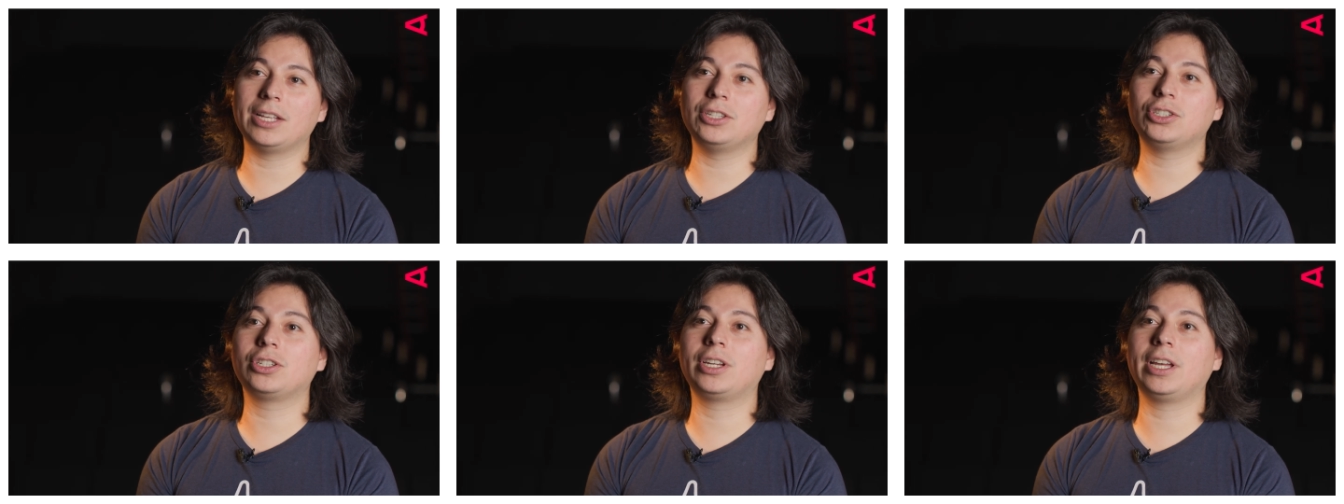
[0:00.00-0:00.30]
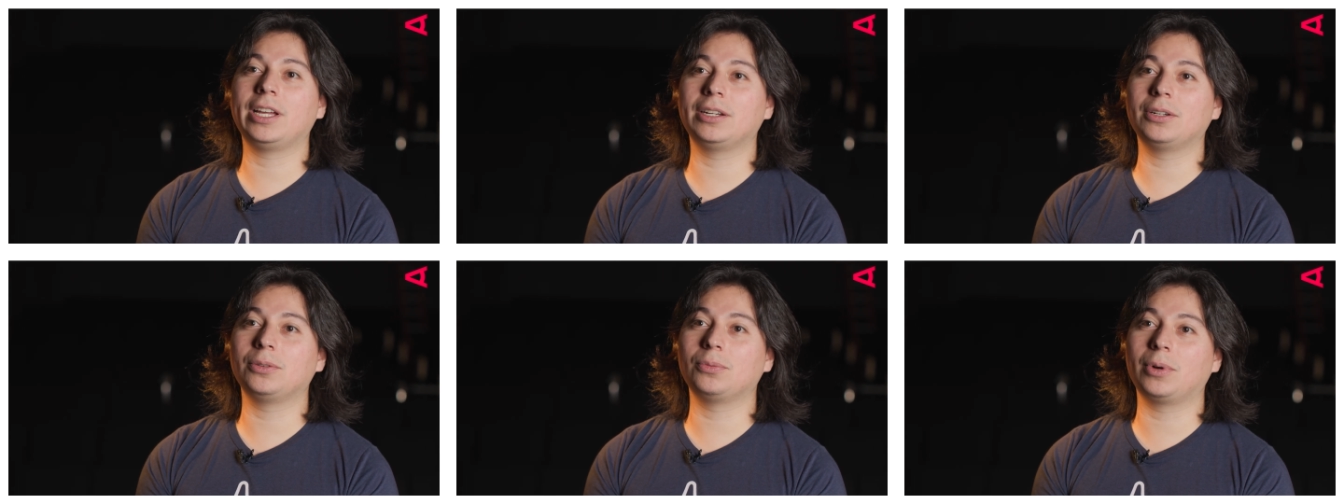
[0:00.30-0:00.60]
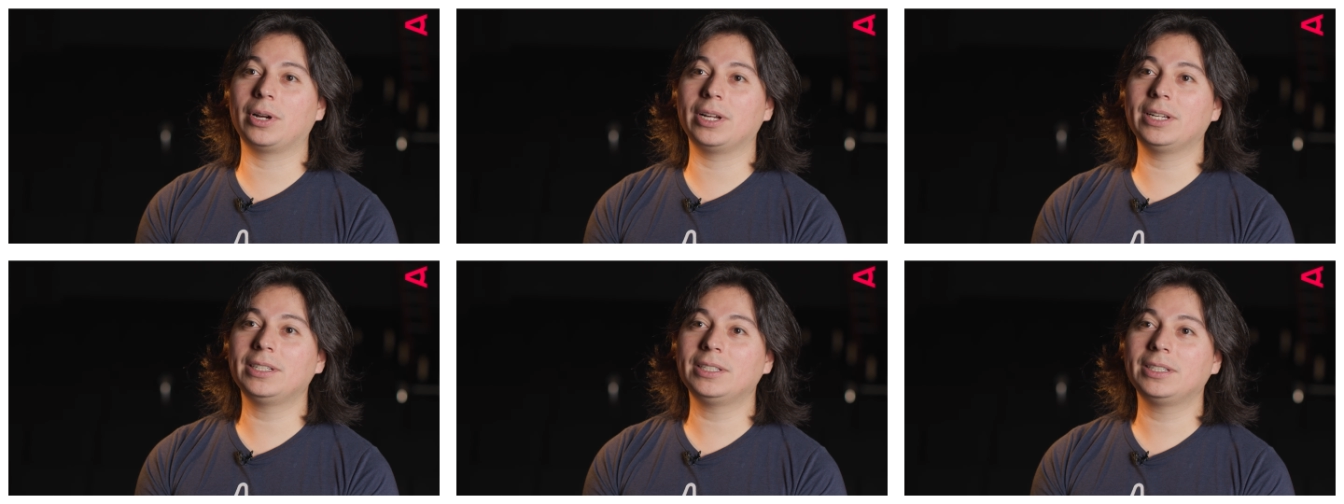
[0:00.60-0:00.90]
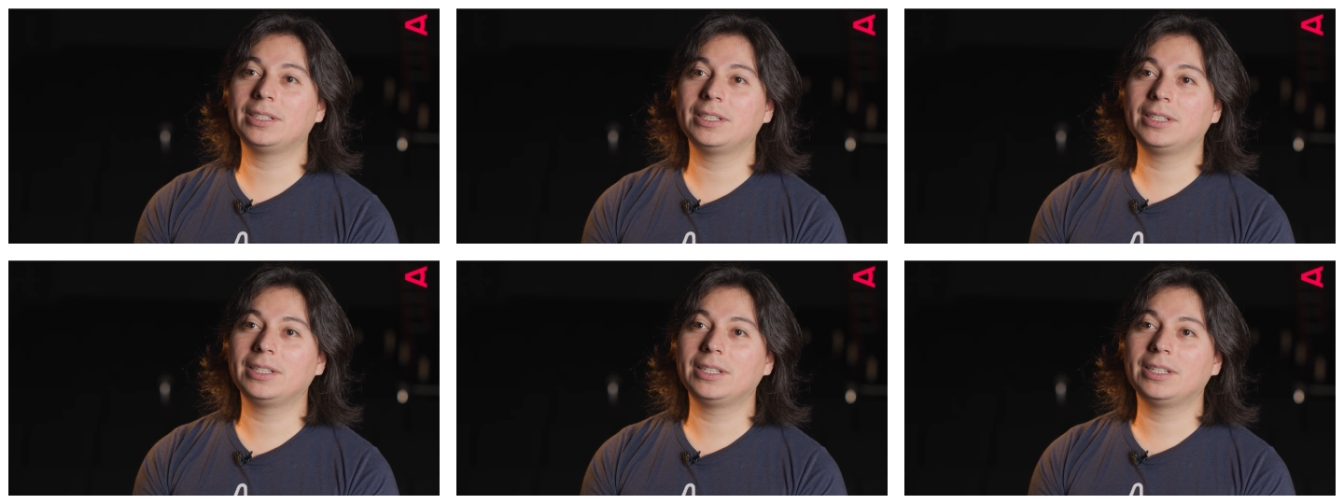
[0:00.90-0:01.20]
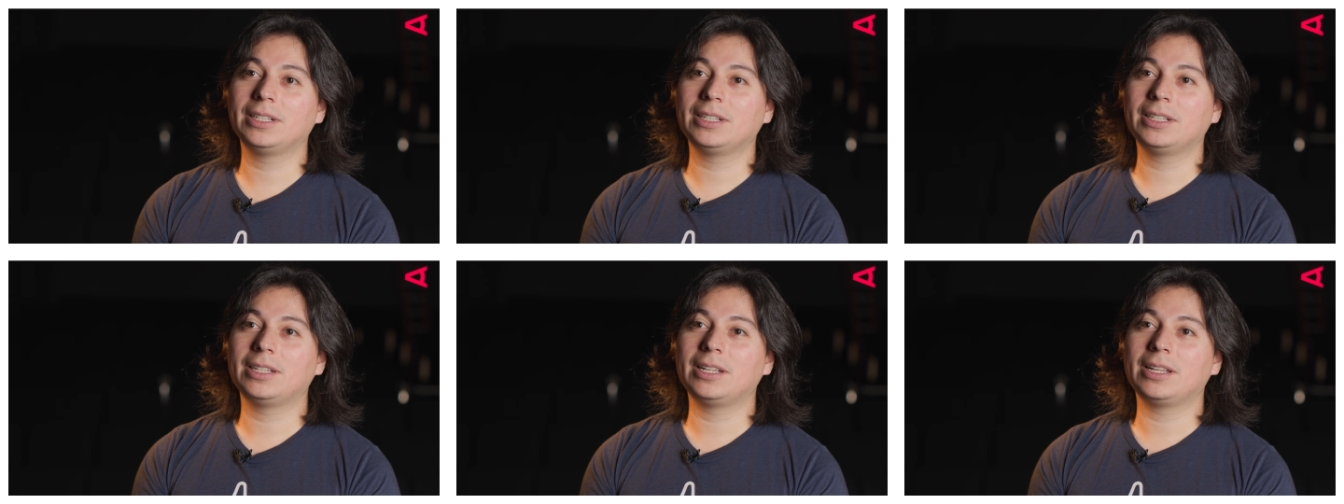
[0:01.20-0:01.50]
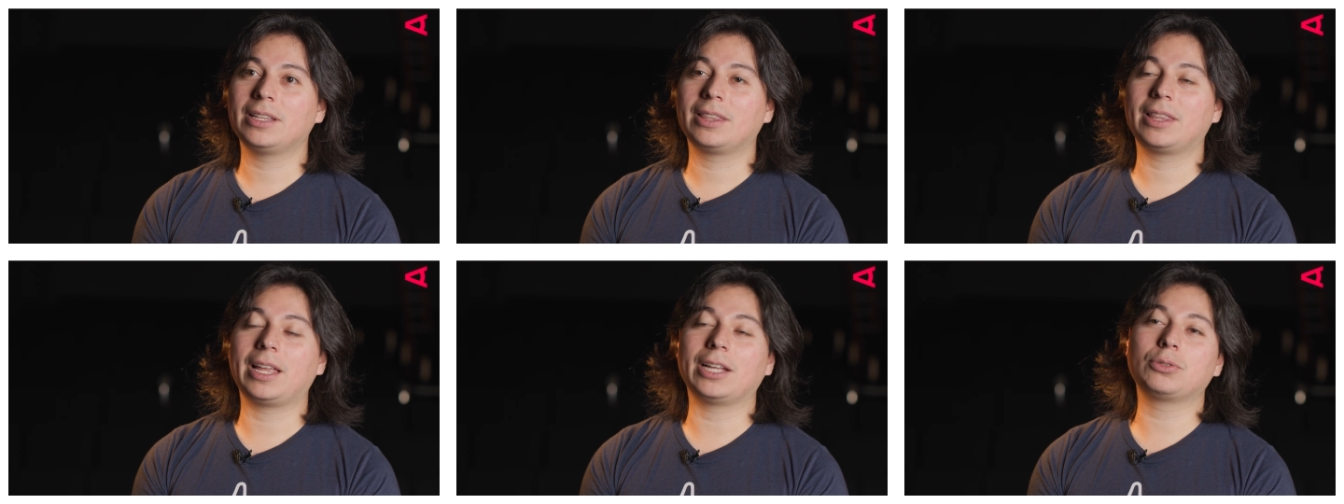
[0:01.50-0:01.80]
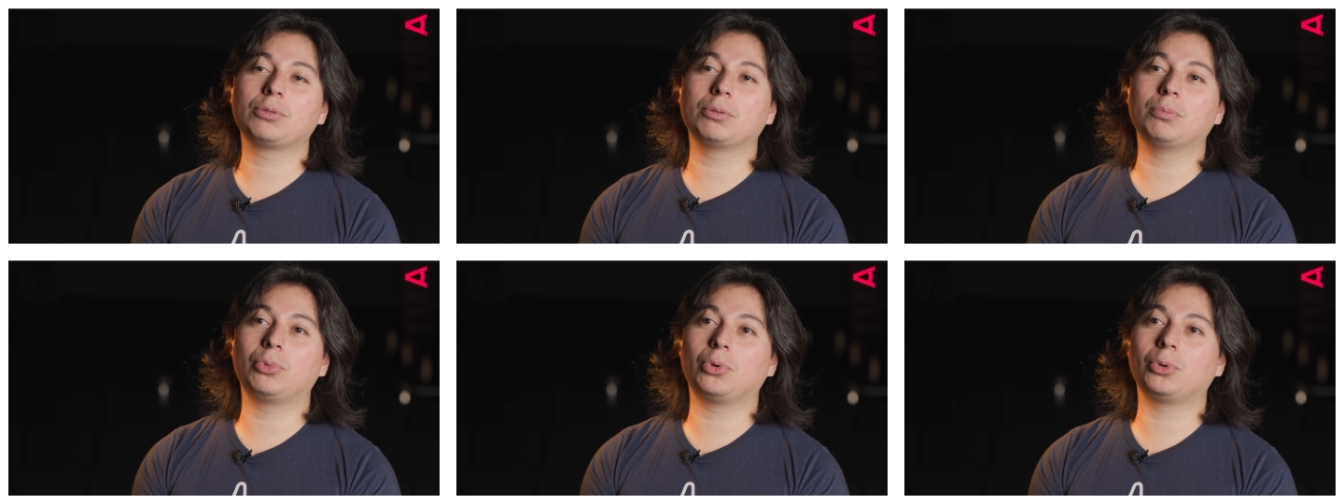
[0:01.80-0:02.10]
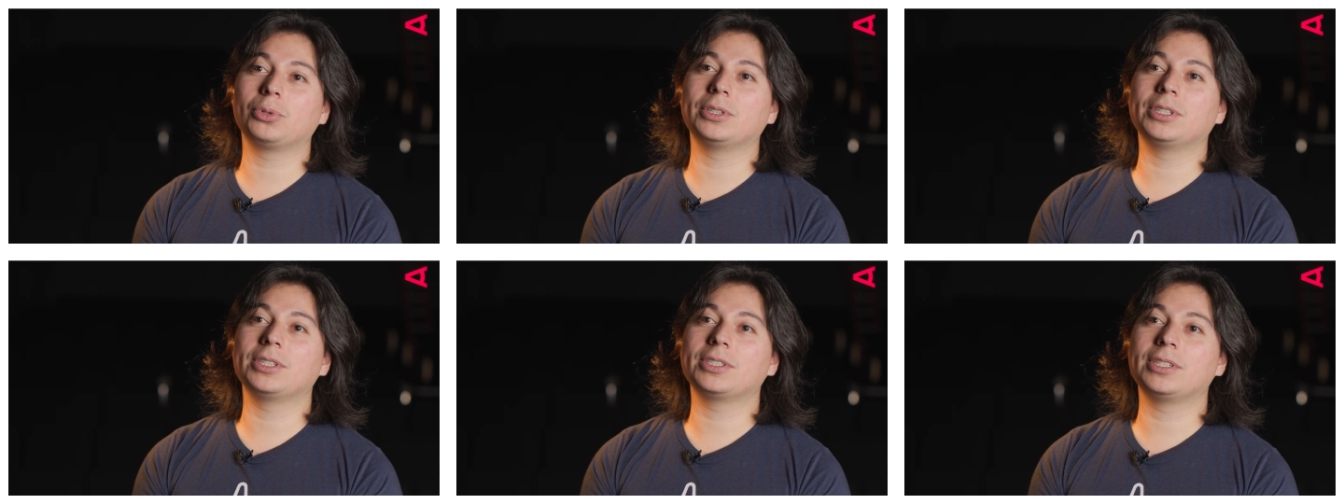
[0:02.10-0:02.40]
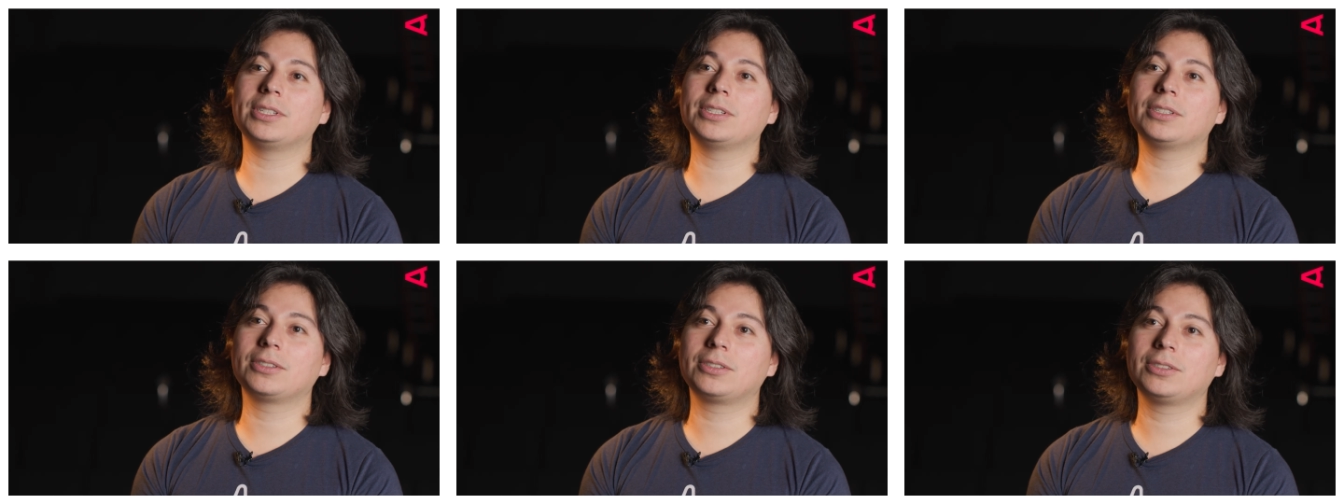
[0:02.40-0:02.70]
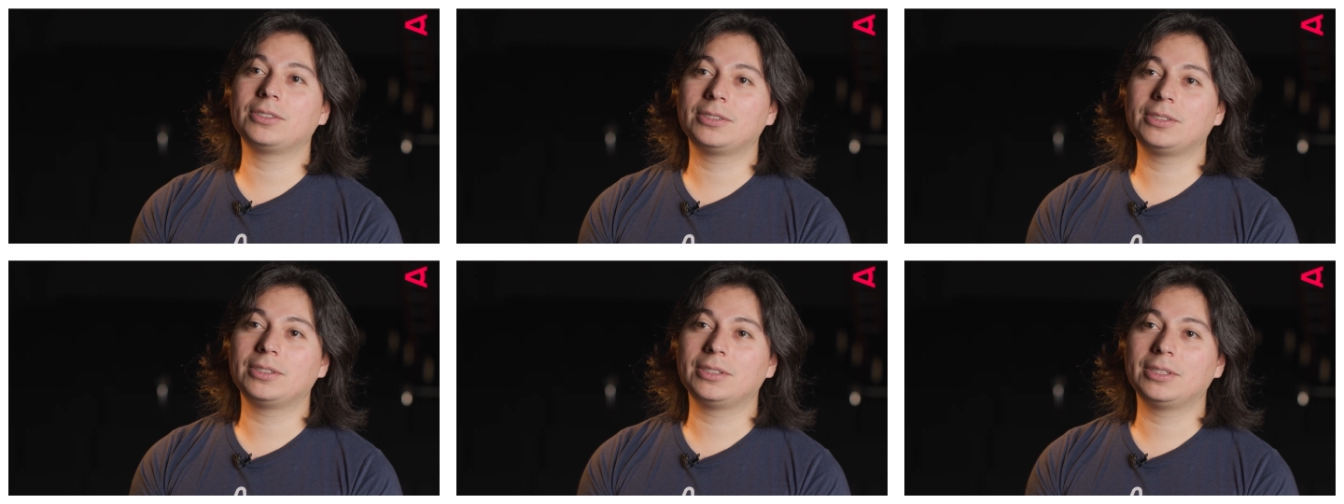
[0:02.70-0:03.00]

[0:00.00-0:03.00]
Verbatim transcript: educated way, that's what boldness is.